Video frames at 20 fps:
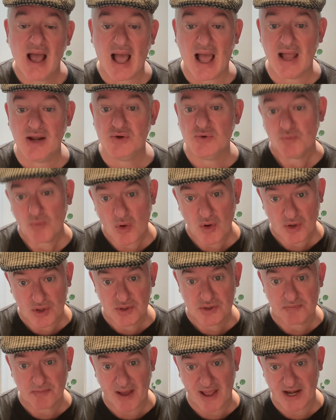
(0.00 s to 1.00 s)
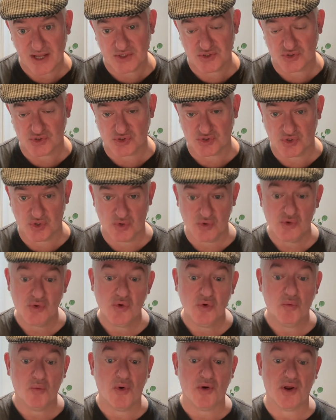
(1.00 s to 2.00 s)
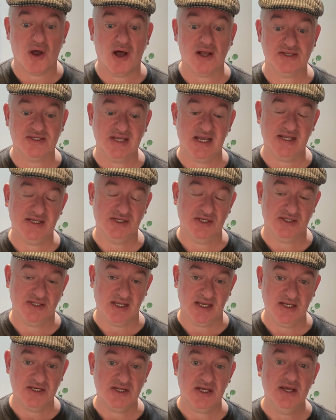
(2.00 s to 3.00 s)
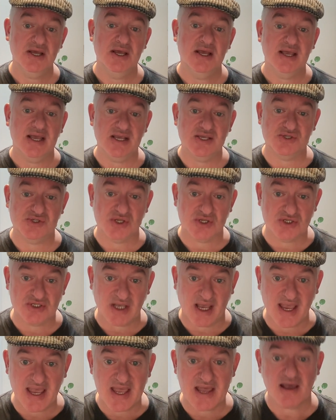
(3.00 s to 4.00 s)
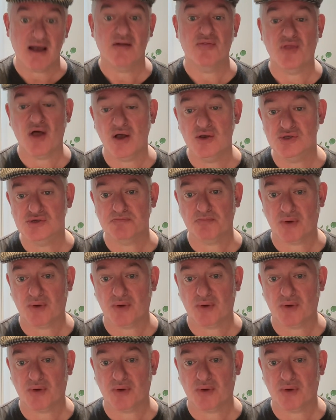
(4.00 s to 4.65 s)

And what good managers do, what Arteta did, is to take those